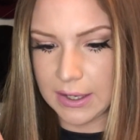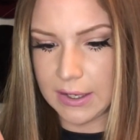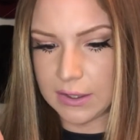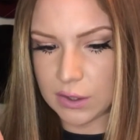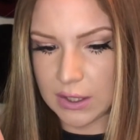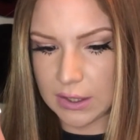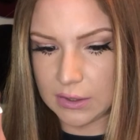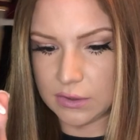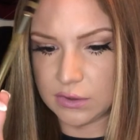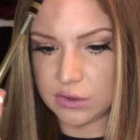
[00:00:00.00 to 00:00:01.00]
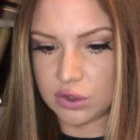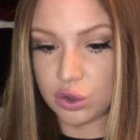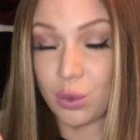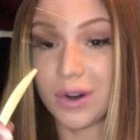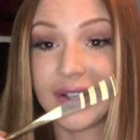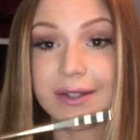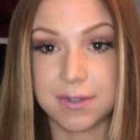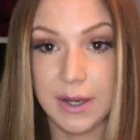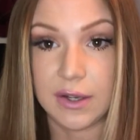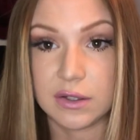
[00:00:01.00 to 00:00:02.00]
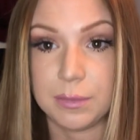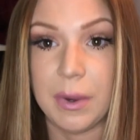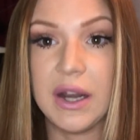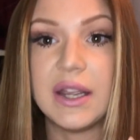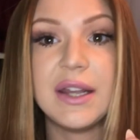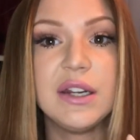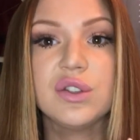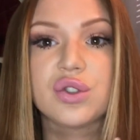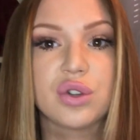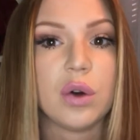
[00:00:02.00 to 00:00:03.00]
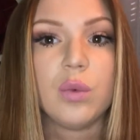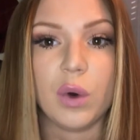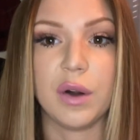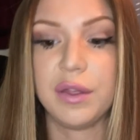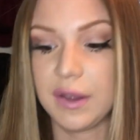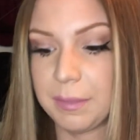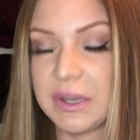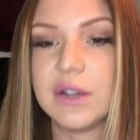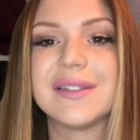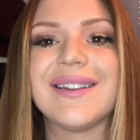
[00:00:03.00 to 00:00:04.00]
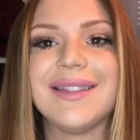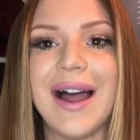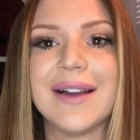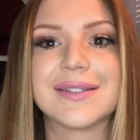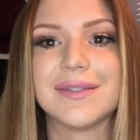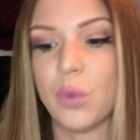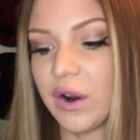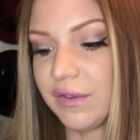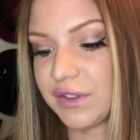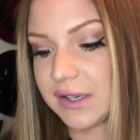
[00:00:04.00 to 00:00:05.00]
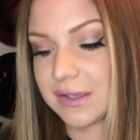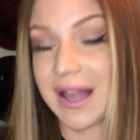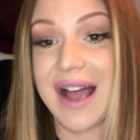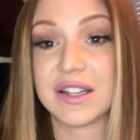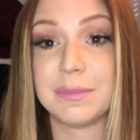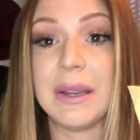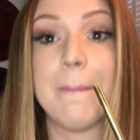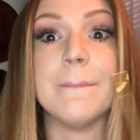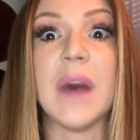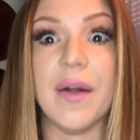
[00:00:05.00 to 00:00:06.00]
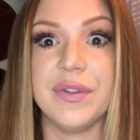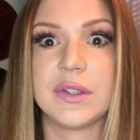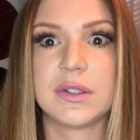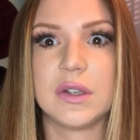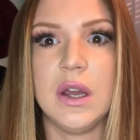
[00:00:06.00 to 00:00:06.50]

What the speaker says: it is $26, but it is so worth it because it lasts, one of these lasts me months